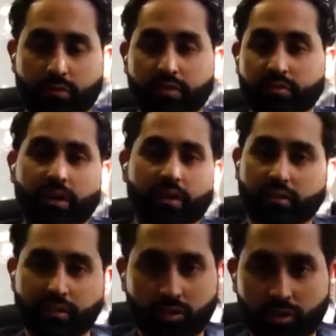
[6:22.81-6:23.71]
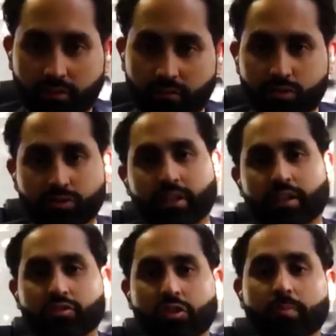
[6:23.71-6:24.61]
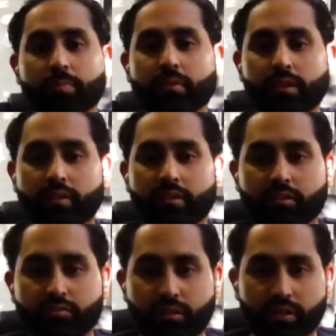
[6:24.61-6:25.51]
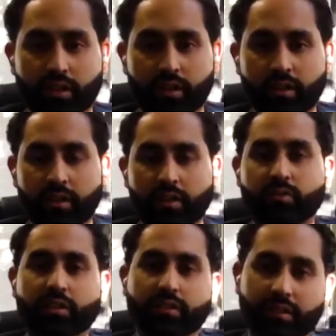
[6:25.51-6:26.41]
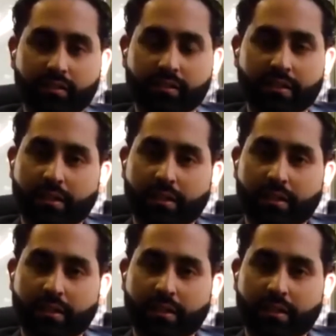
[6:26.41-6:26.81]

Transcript: Right? So I did not unfortunately get a job in Australia. So I did.